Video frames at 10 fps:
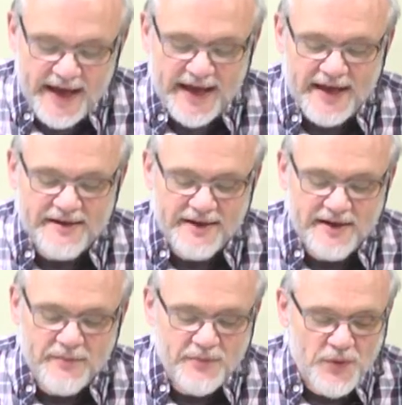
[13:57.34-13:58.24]
And
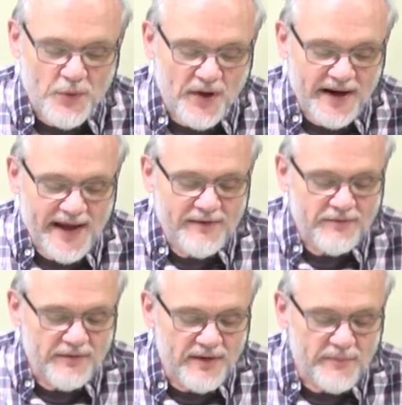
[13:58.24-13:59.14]
uh, we're going to
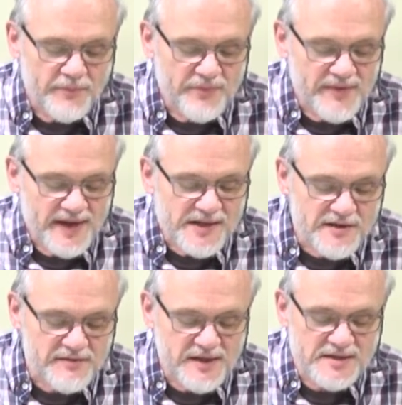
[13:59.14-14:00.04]
have uh,
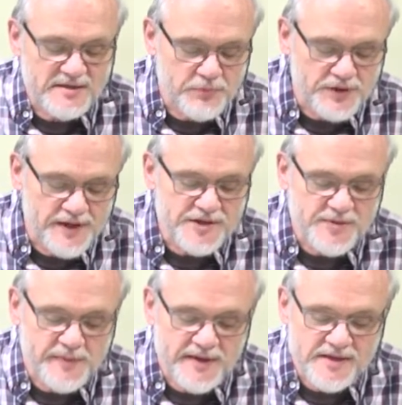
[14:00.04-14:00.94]
each of these
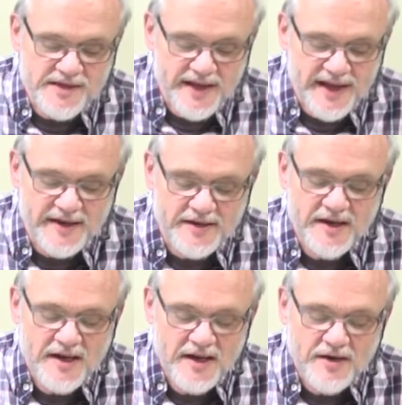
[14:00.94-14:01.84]
participants in
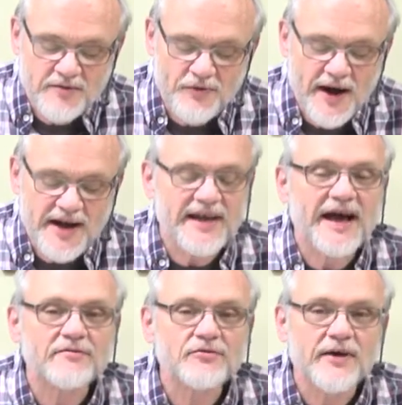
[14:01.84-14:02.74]
Friday
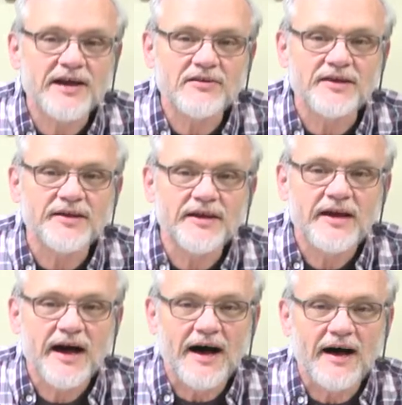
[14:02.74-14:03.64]
on Franklin
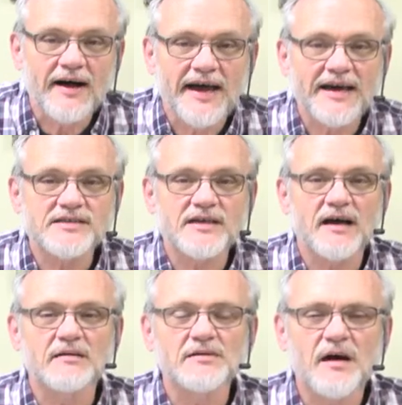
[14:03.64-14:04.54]
uh, has
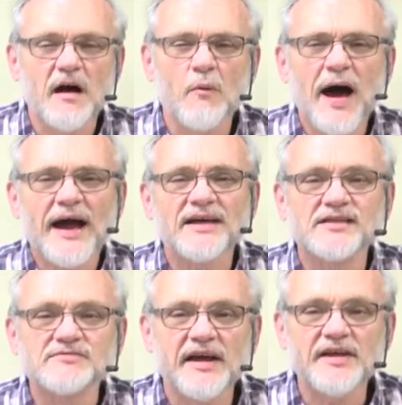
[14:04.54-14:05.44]
a, a,
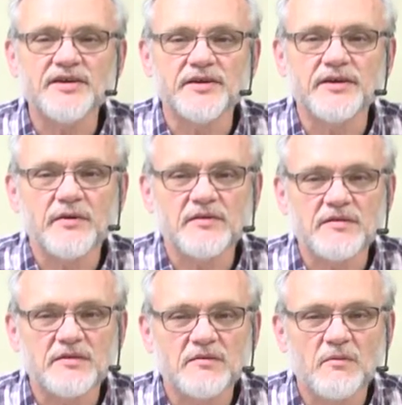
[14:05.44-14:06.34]
Watkins vendor.
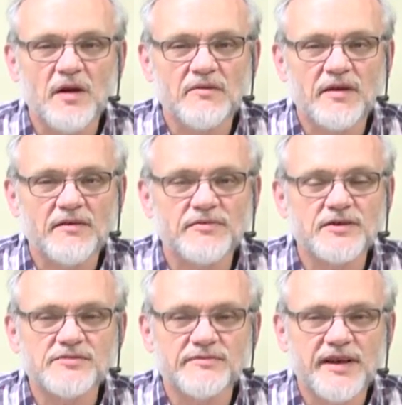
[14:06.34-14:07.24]
The, one of our
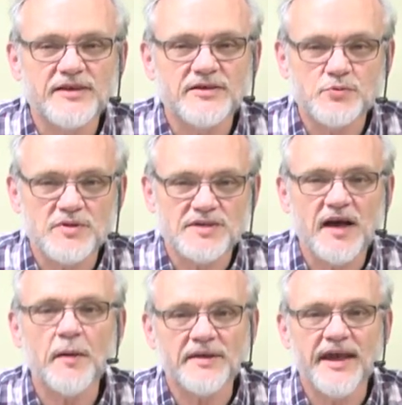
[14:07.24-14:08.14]
first vendors was a
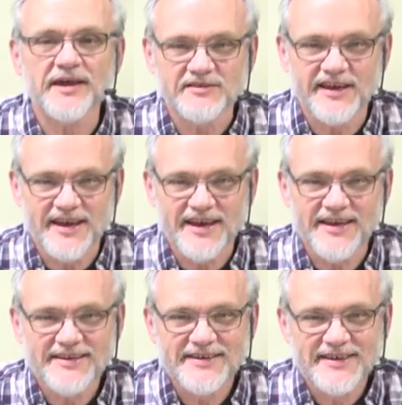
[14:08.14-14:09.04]
cupcake
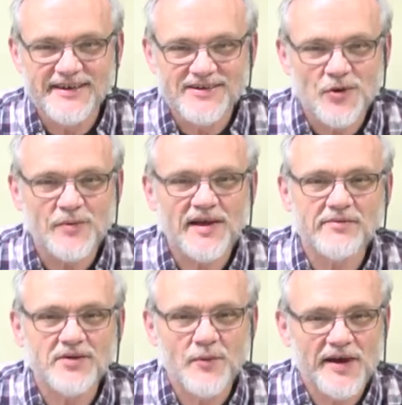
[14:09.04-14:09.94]
lady. And so we're
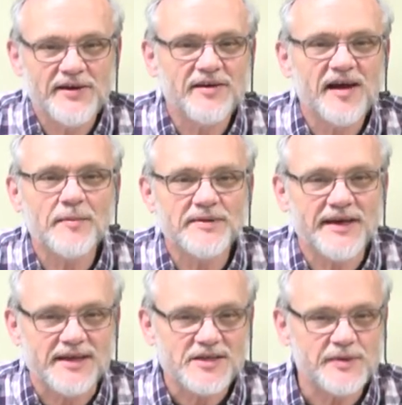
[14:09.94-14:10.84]
giving away her
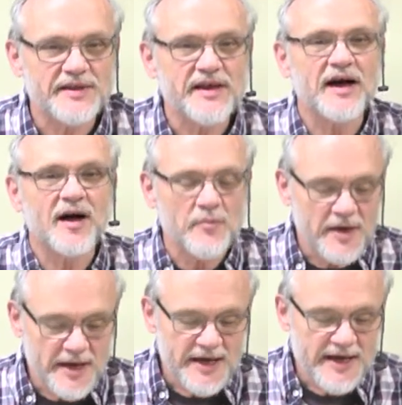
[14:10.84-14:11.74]
cupcakes. But they come
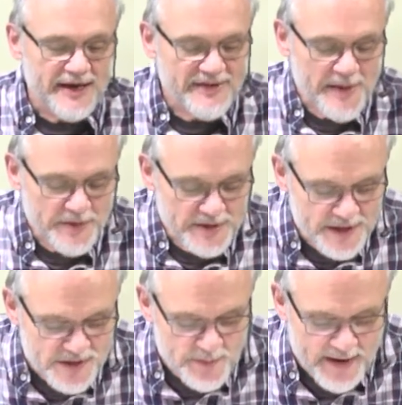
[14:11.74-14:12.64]
and they
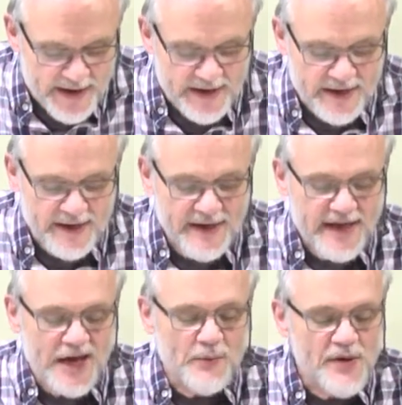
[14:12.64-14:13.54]
participate,
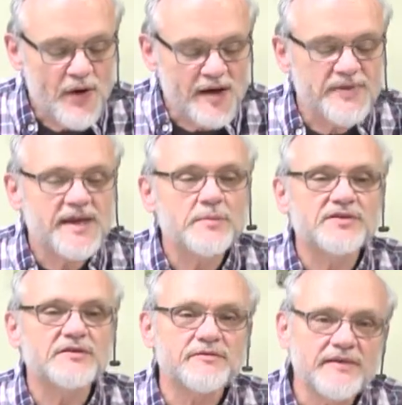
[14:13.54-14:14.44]
and we want
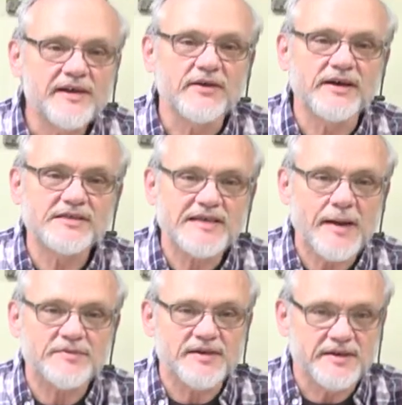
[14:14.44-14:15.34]
people to feel
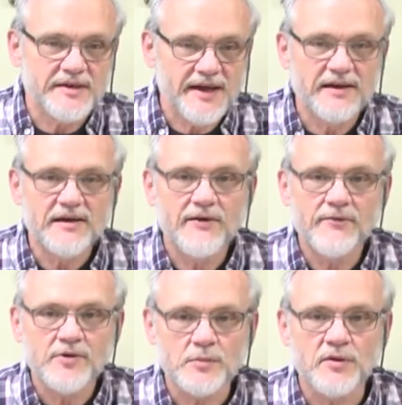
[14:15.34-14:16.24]
accepted and
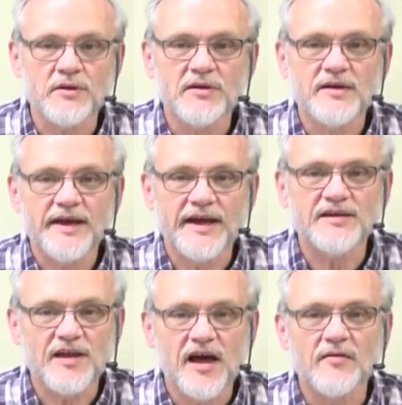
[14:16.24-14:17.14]
comfortable
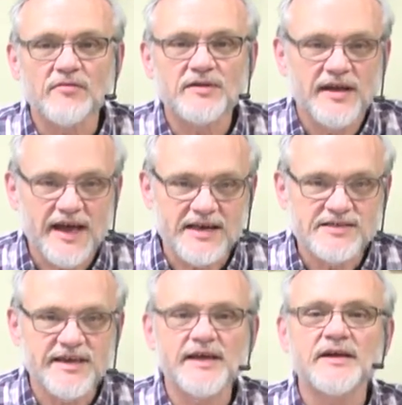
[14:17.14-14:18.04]
and loved
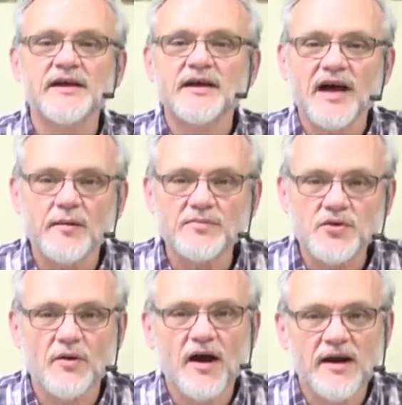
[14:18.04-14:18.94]
as they come
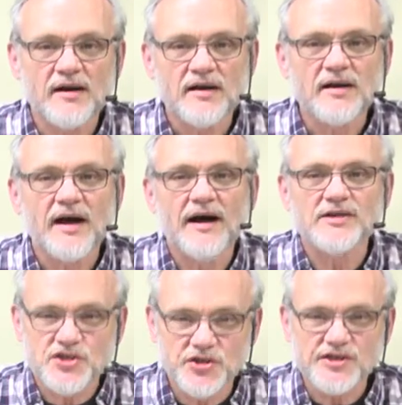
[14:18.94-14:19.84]
to our,
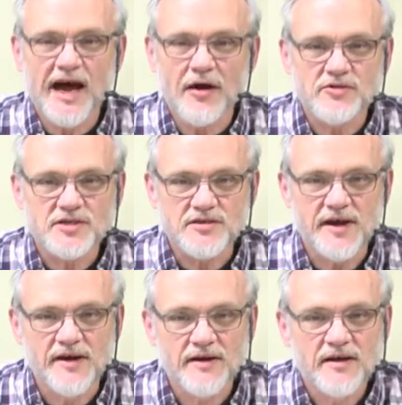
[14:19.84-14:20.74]
our church house
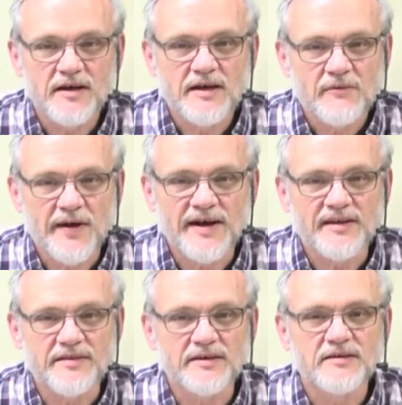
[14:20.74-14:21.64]
there right
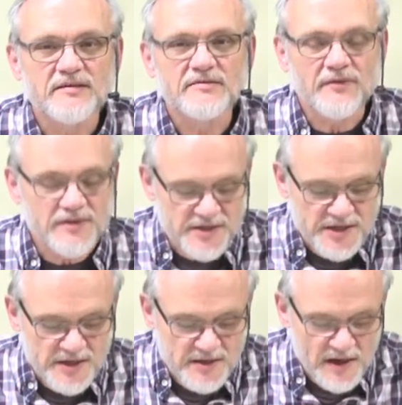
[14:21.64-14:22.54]
in the
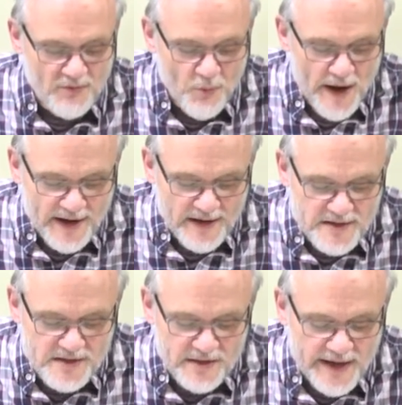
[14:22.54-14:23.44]
village of
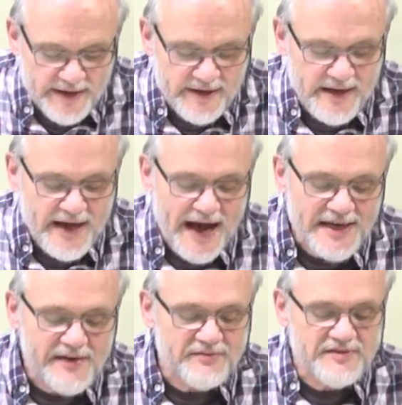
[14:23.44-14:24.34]
Watkins Glen.
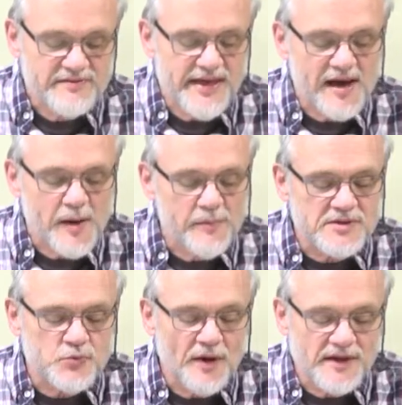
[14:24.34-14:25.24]
I lift that up
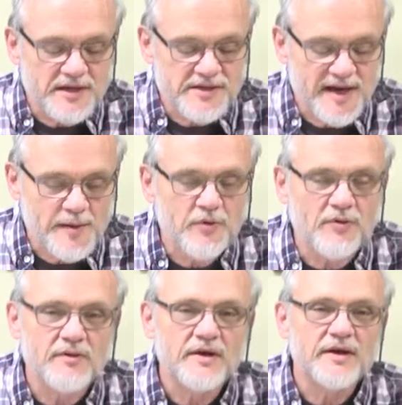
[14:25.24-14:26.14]
as one
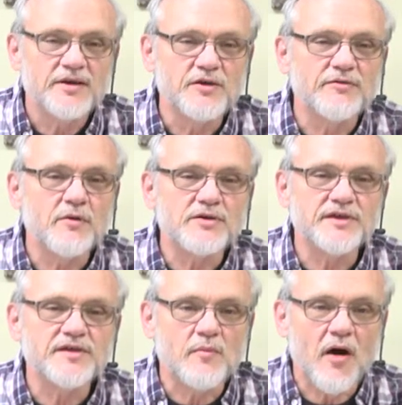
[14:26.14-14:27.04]
example you
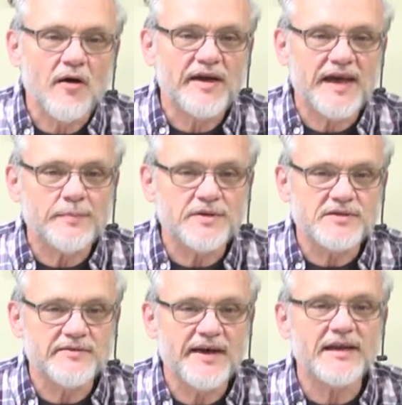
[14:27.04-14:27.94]
folks at the mall
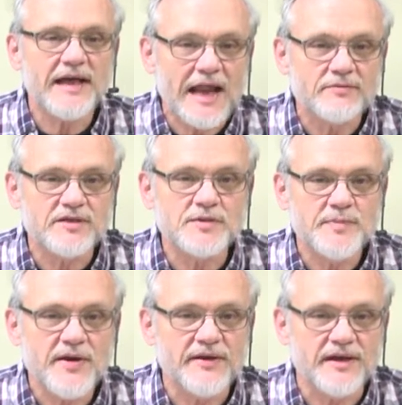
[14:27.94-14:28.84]
campus have had a lot of
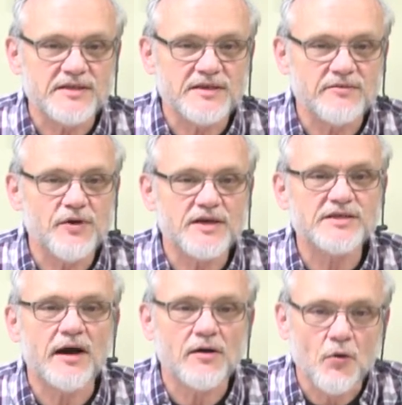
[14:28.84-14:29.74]
experience at
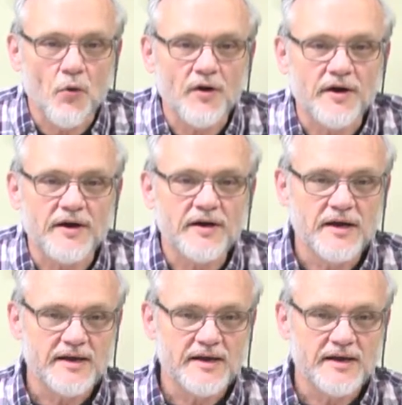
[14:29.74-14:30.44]
Fresh Start Corner.